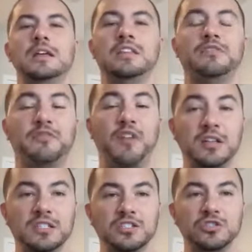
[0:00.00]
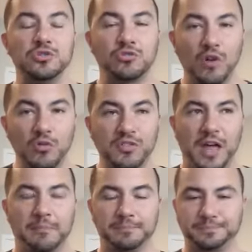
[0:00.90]
The funds to grow
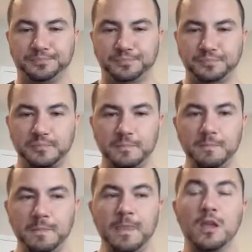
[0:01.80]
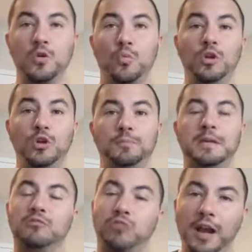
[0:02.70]
them will
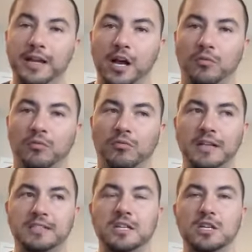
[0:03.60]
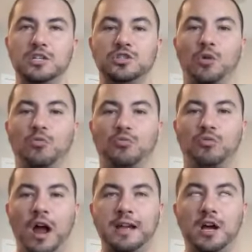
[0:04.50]
be RHINO, right? So
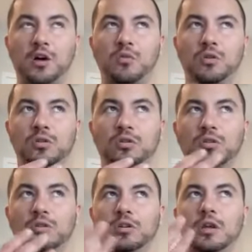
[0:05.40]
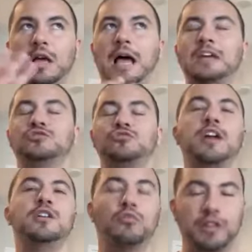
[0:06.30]
RHINO, as
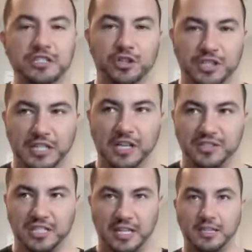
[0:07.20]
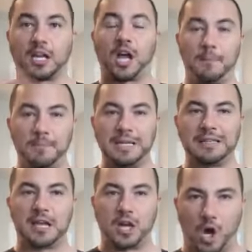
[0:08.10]
RHINO Research LLC, like the company
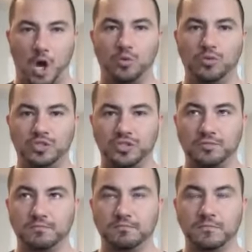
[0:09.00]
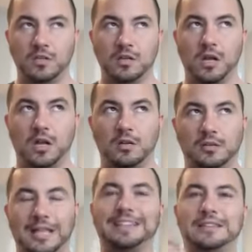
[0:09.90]
that owns,
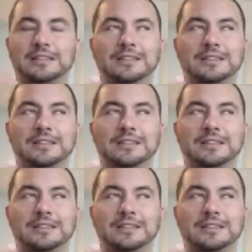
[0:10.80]
like